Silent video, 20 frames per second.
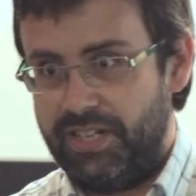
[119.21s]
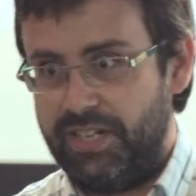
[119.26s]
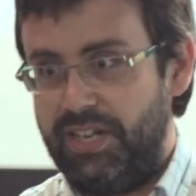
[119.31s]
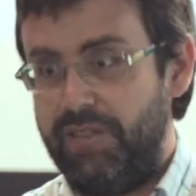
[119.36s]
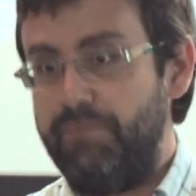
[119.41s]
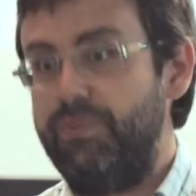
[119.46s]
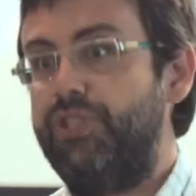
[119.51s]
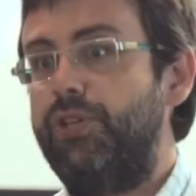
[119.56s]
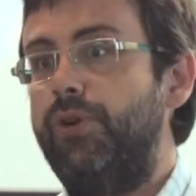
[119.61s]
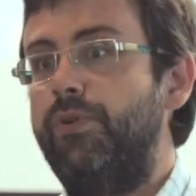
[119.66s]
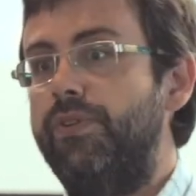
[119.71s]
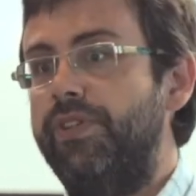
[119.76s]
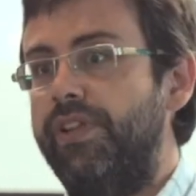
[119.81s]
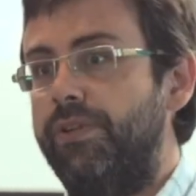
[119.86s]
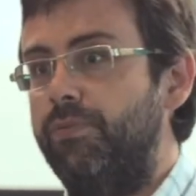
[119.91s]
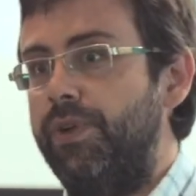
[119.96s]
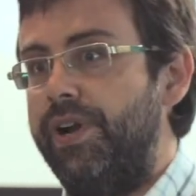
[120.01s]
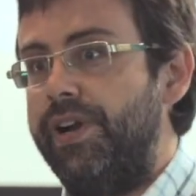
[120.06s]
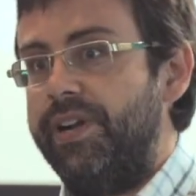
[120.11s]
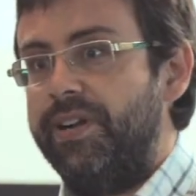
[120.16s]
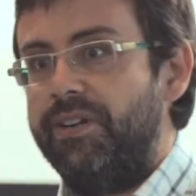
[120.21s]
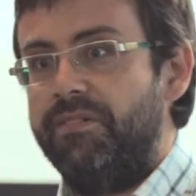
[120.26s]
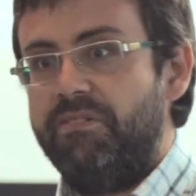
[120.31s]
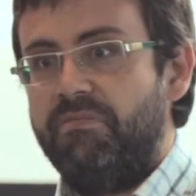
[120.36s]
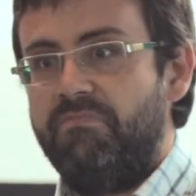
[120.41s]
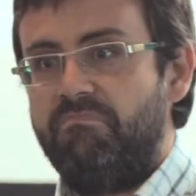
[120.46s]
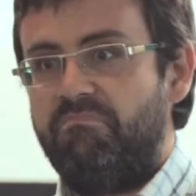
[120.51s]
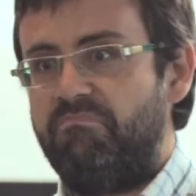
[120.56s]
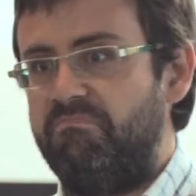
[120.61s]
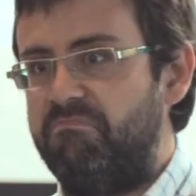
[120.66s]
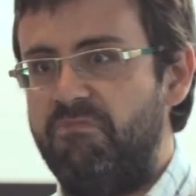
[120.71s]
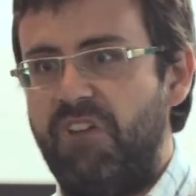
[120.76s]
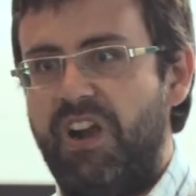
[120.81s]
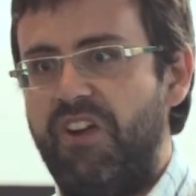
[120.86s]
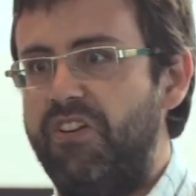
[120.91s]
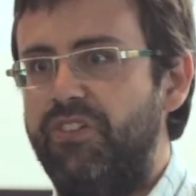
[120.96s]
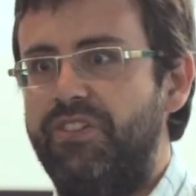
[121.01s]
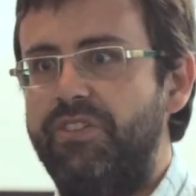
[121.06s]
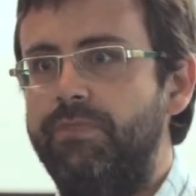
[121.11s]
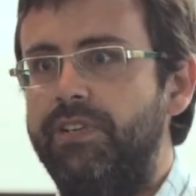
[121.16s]
Let me show you that we are
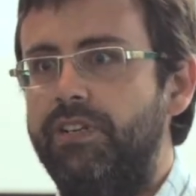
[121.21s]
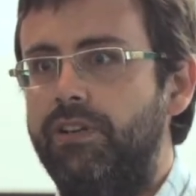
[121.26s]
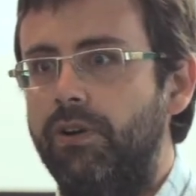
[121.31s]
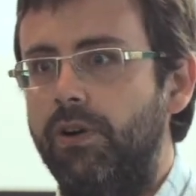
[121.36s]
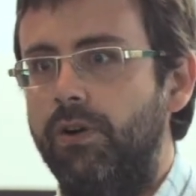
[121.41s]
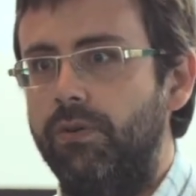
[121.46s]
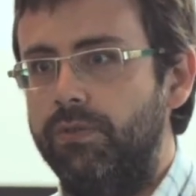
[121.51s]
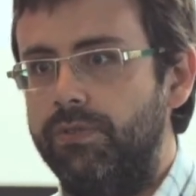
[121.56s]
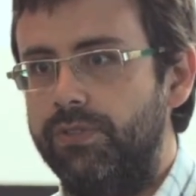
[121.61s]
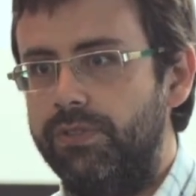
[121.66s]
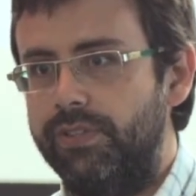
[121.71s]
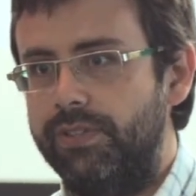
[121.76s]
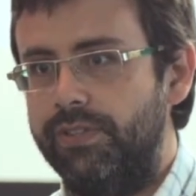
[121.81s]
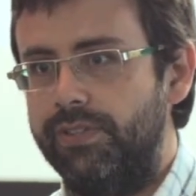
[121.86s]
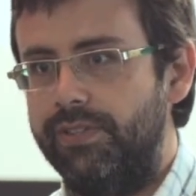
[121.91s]
not even close.